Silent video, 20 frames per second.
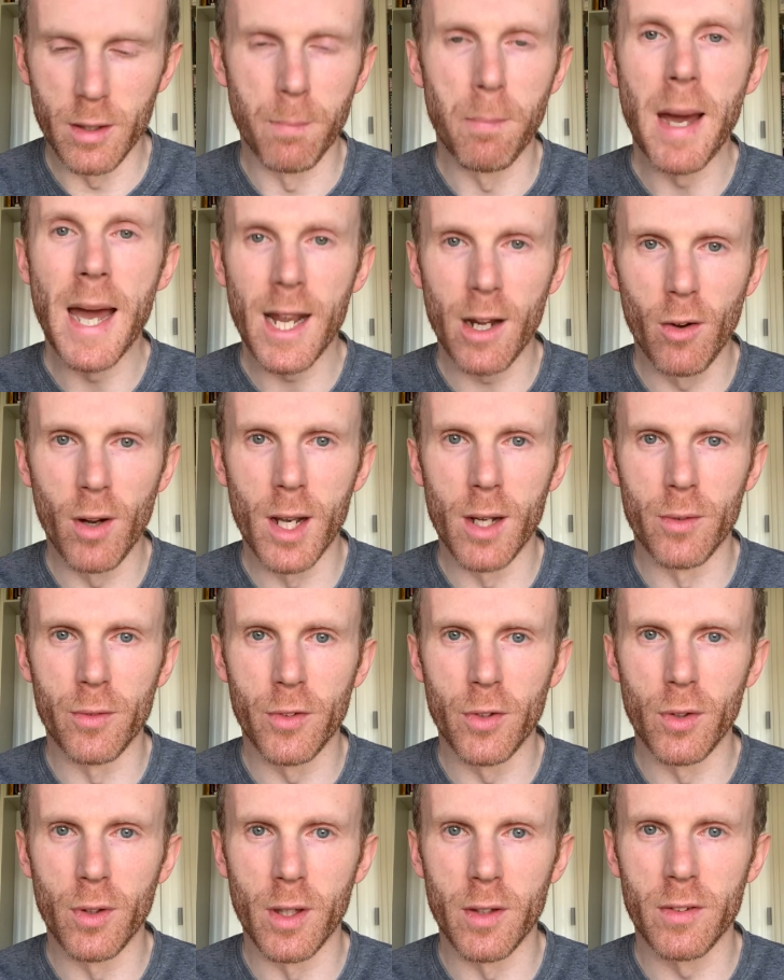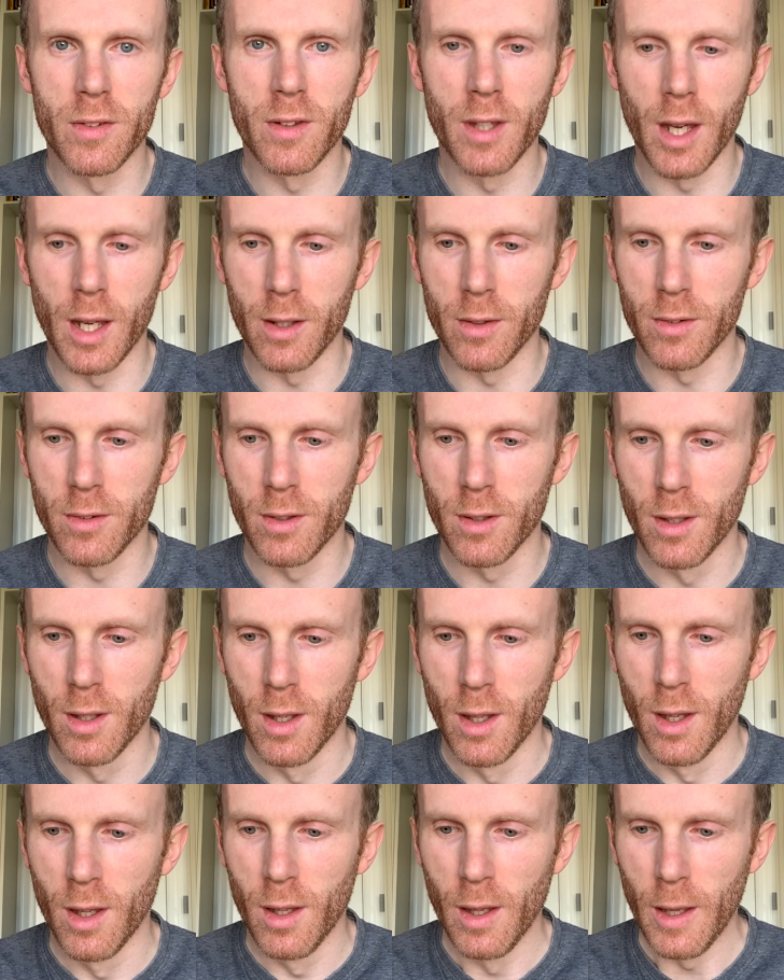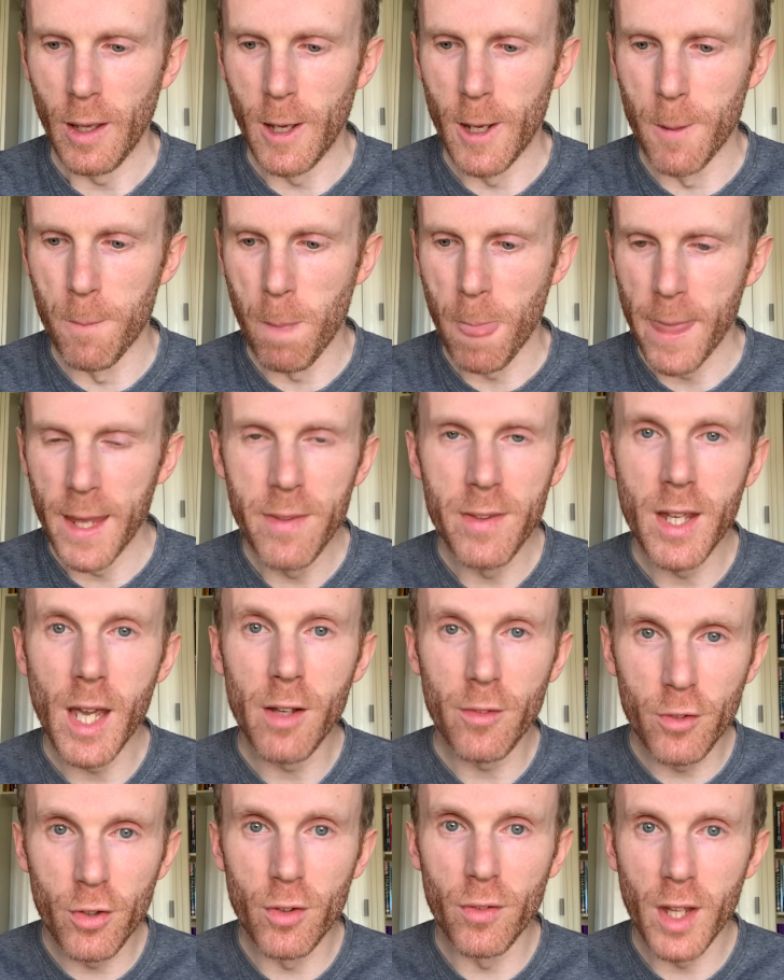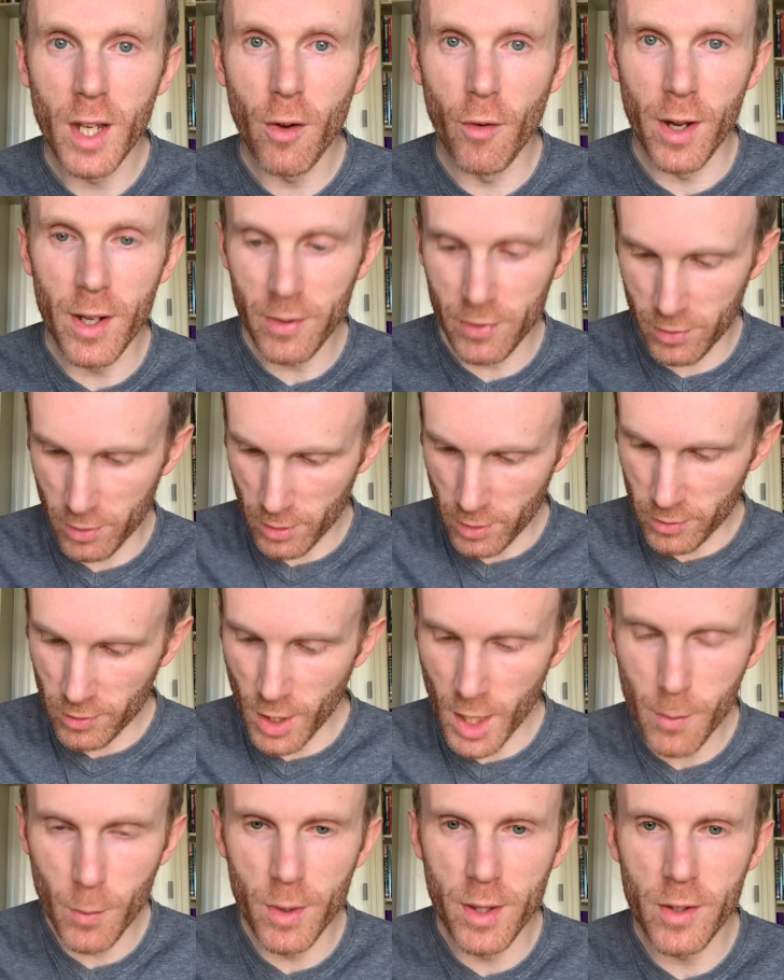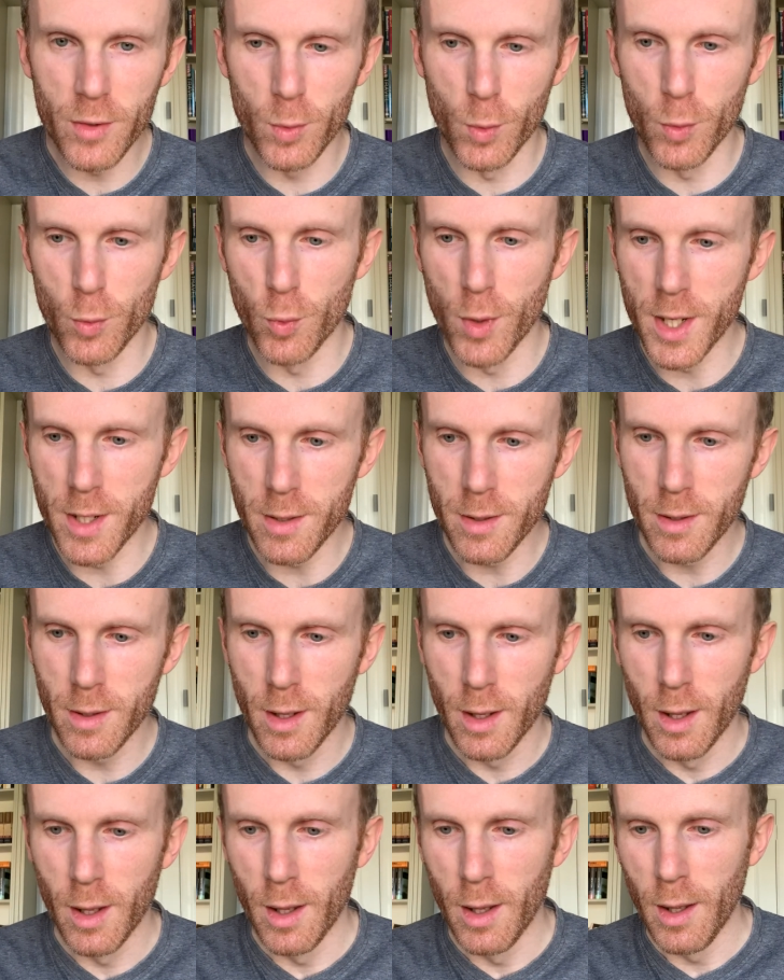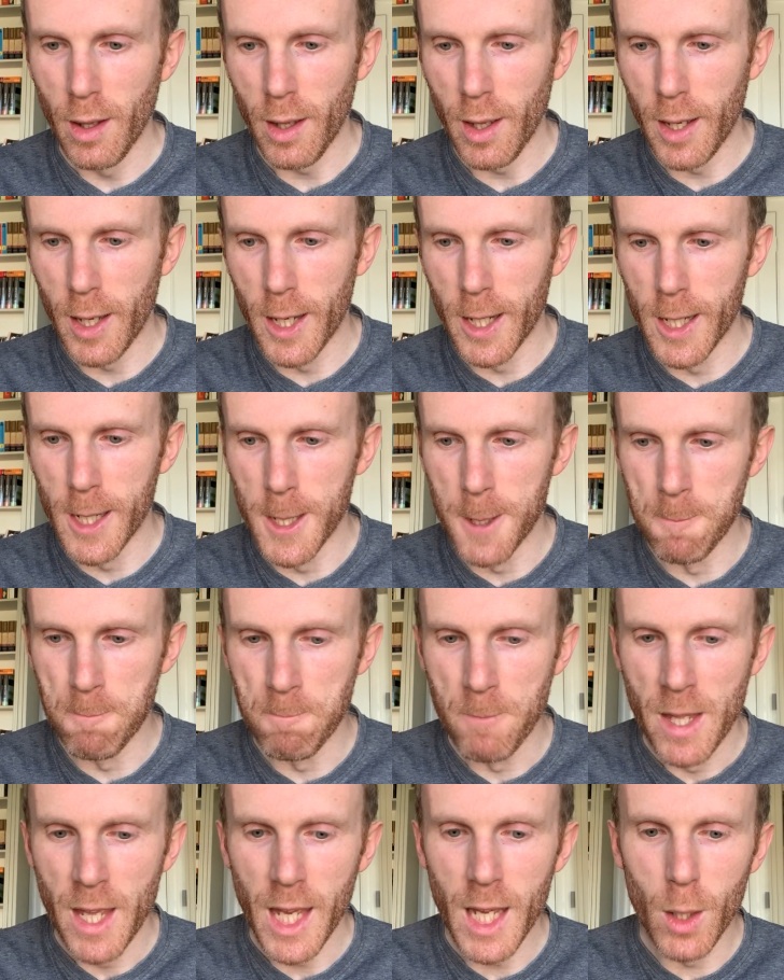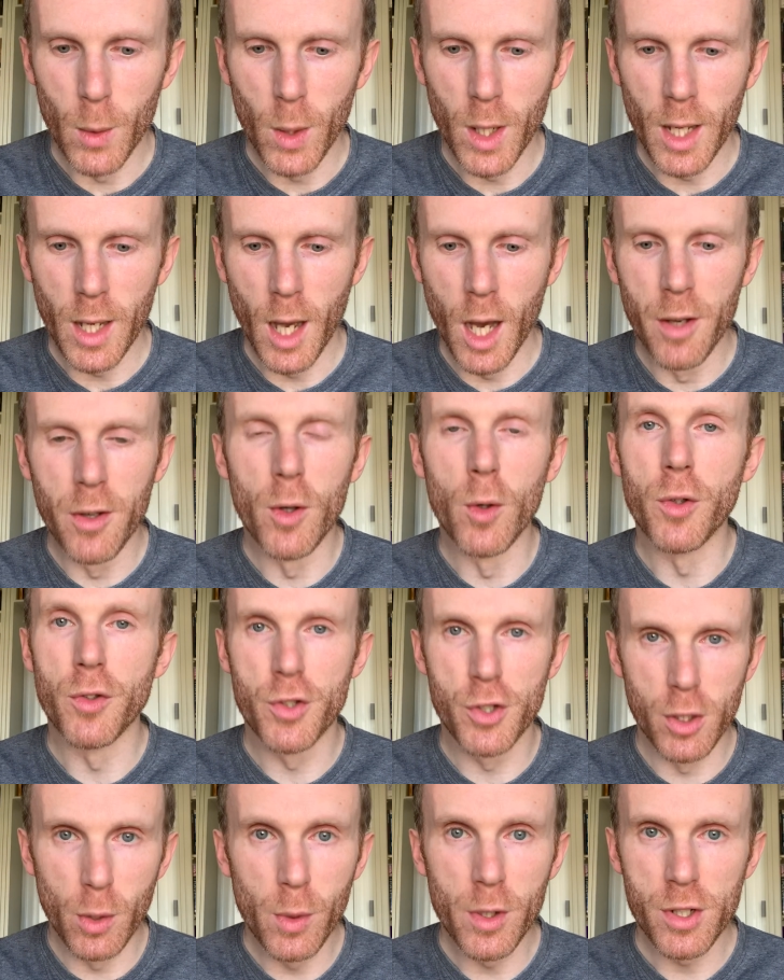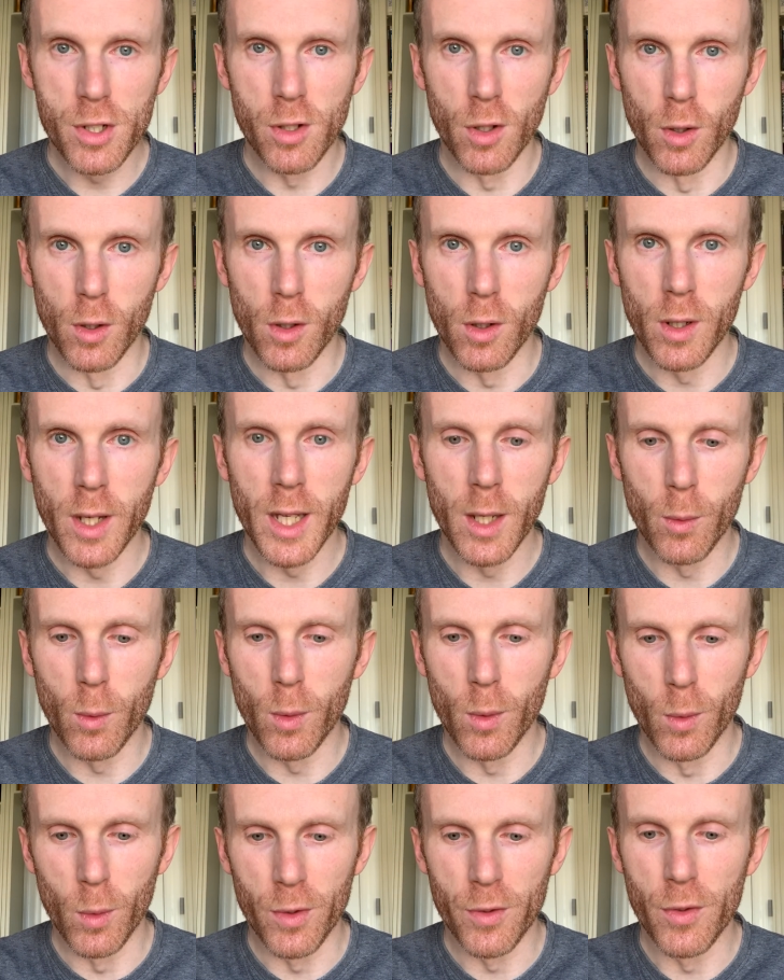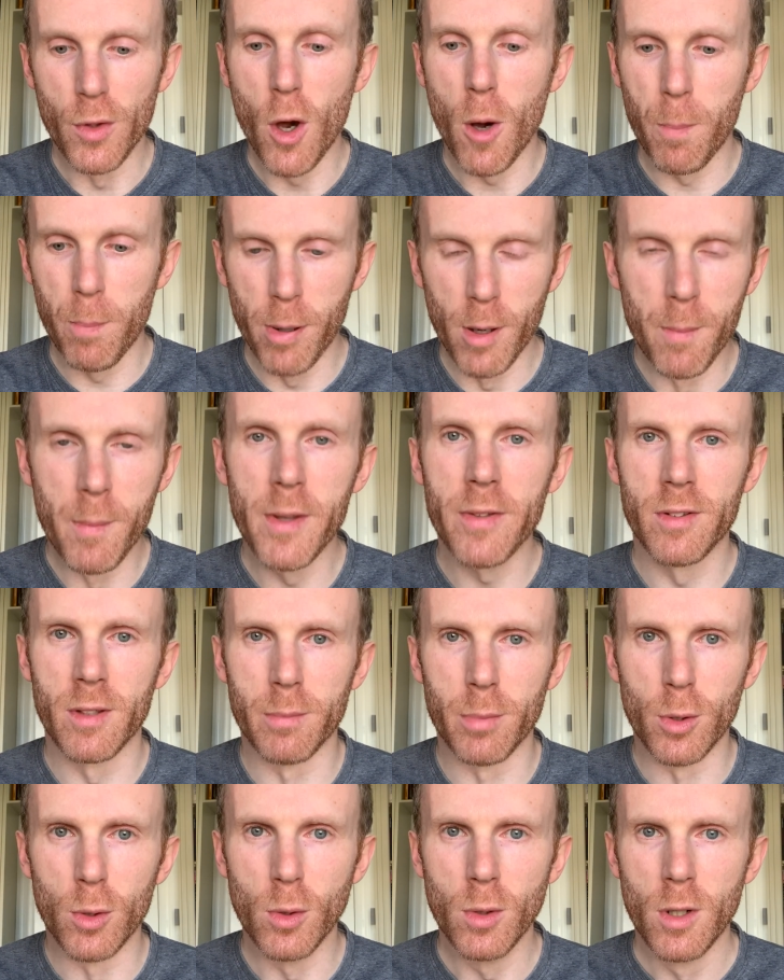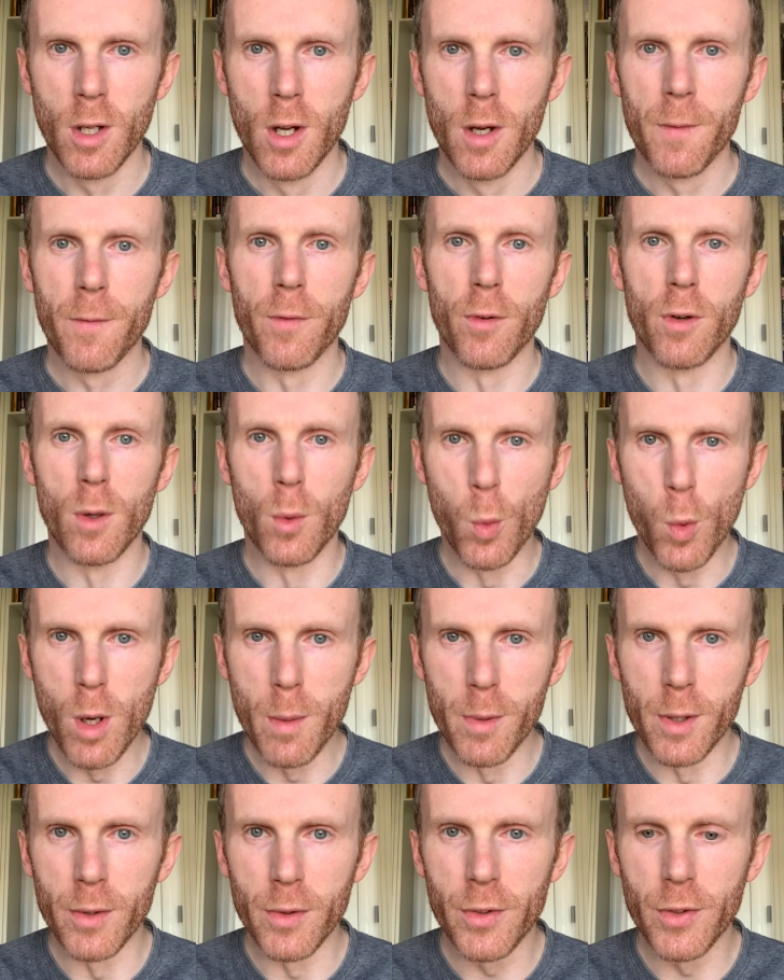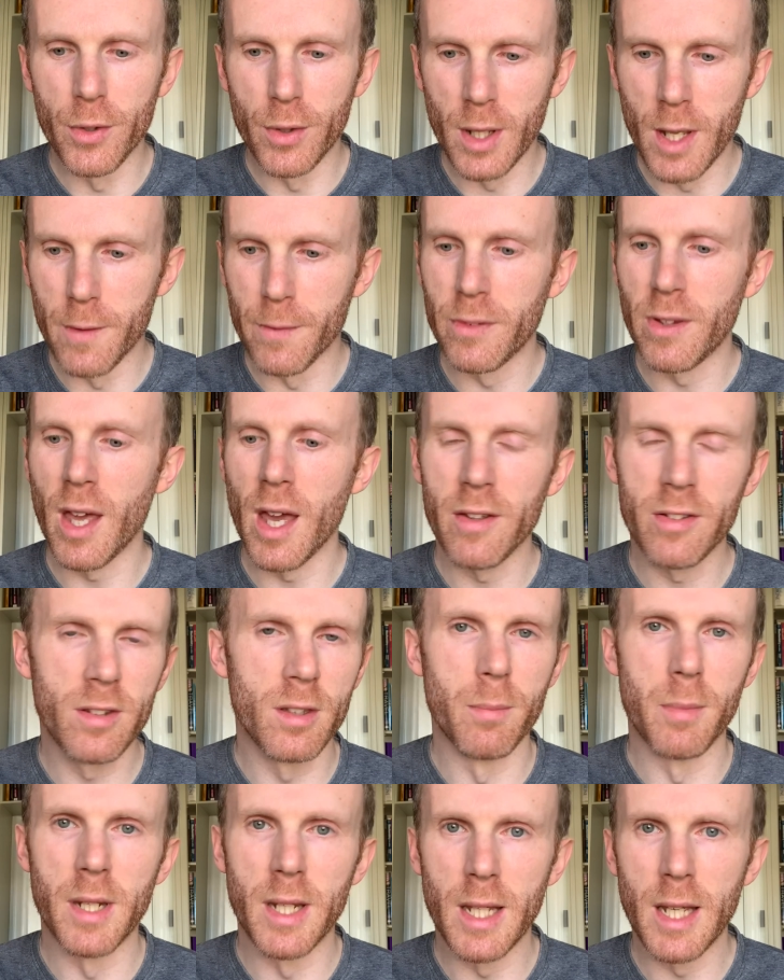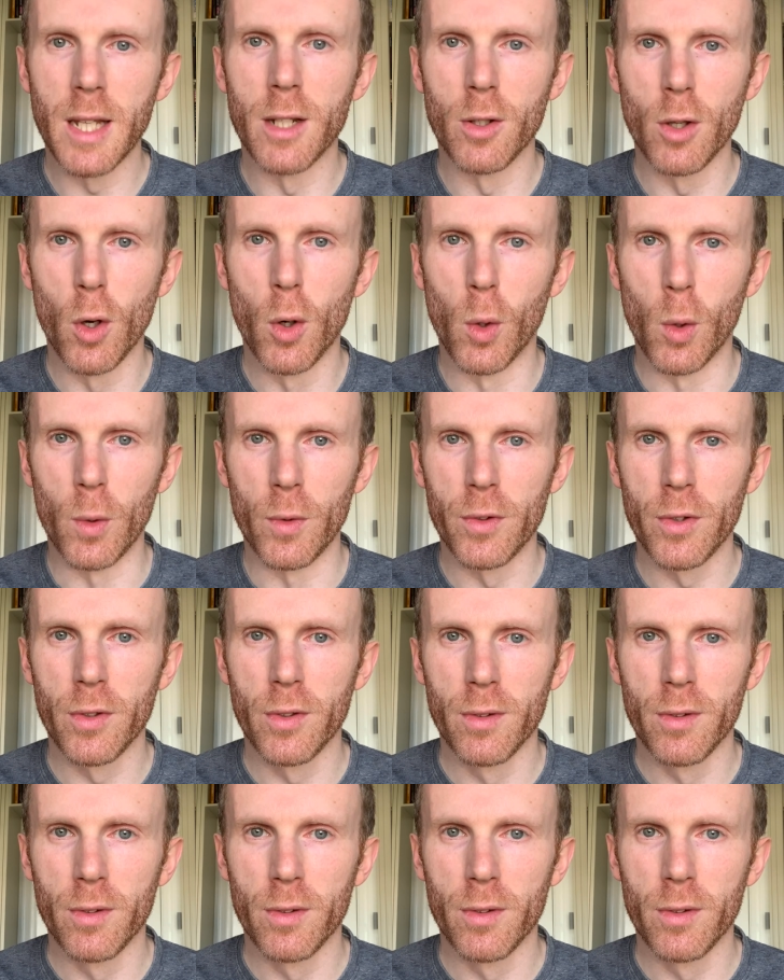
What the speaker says: background to this text. In the ancient Near East, at the time when this was written, under Jewish law, it was not permissible for a woman to give testimony in court.